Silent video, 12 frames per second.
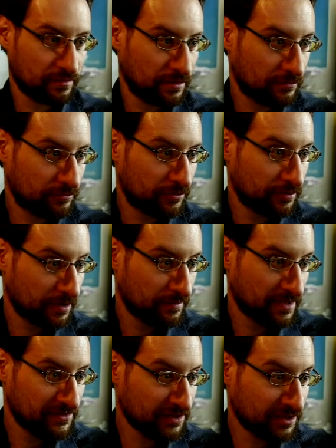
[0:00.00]
our
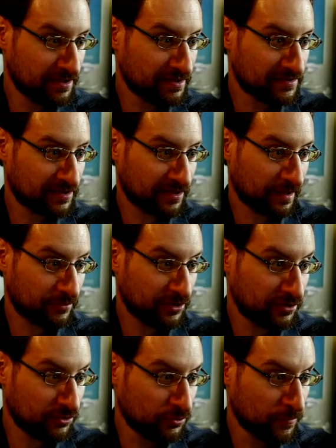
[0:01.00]
amazingly set up
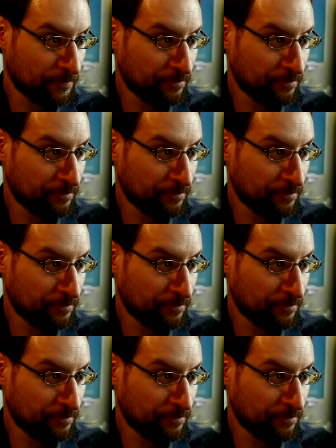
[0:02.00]
T2,